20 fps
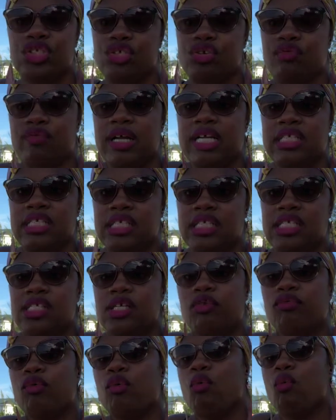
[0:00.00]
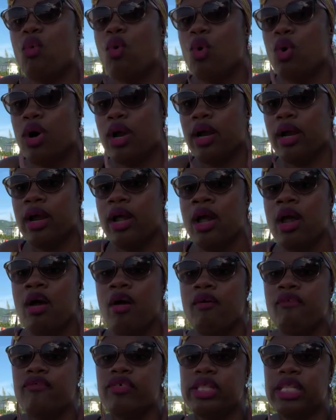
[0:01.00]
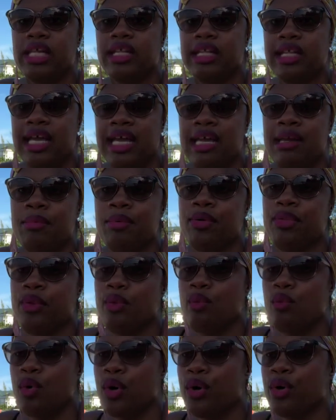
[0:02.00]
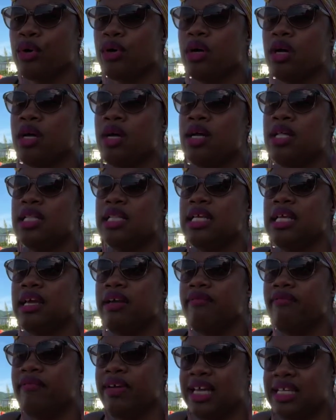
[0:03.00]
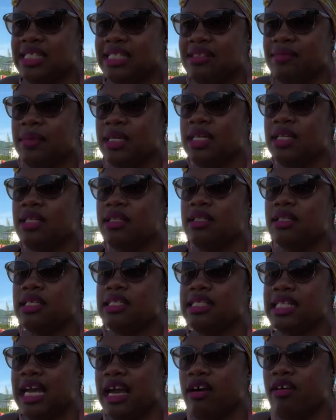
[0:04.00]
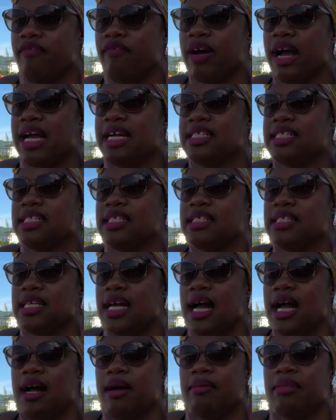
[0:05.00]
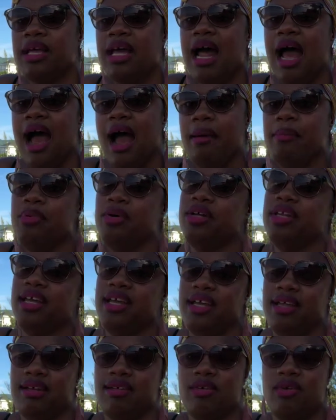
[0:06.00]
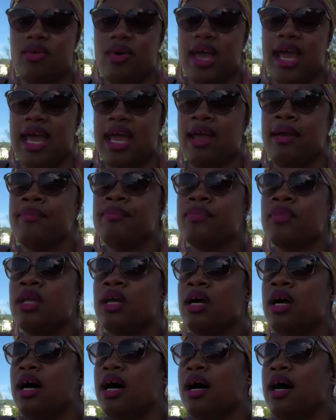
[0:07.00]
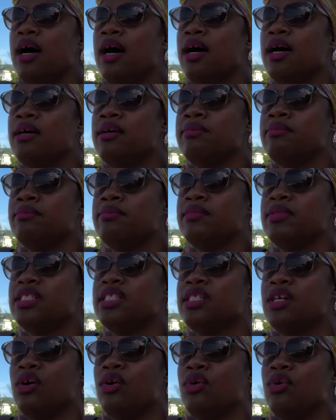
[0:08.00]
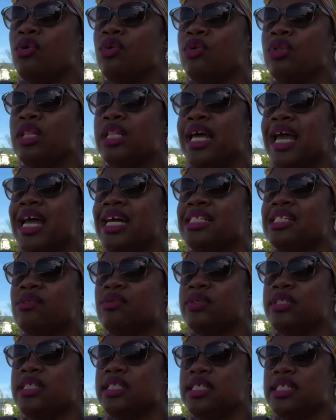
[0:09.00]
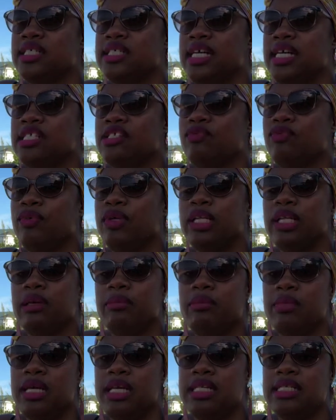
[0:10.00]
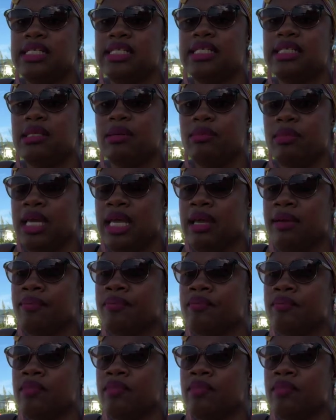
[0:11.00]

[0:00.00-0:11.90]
generations a reward for the labor, the work, the investment, the sacrifice, and time that I put in, okay? So that's what success really means to me.